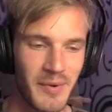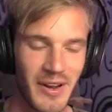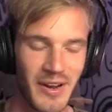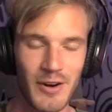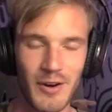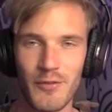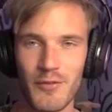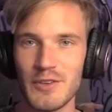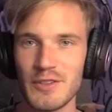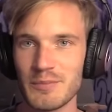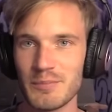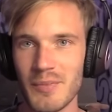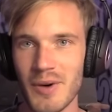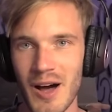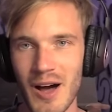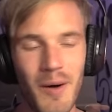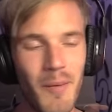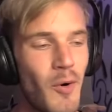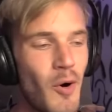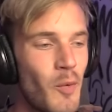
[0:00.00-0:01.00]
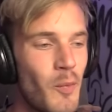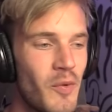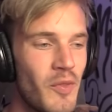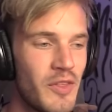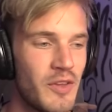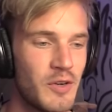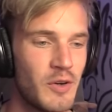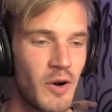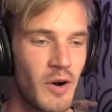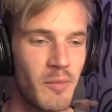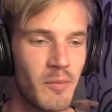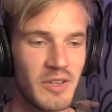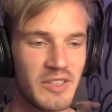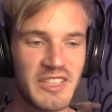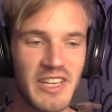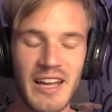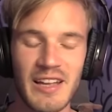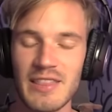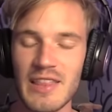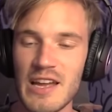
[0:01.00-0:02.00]
My girlfriend's mom opened the door and
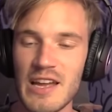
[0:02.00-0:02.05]
was like,